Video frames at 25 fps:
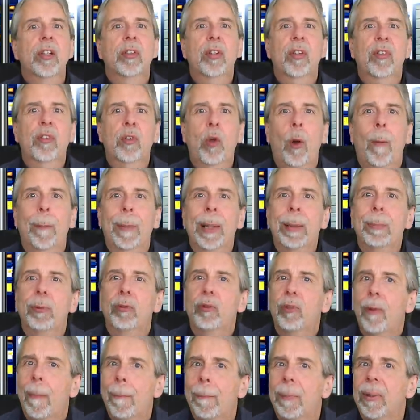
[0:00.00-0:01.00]
to stop
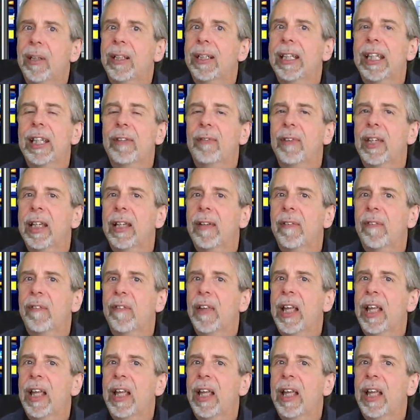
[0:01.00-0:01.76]
people from believing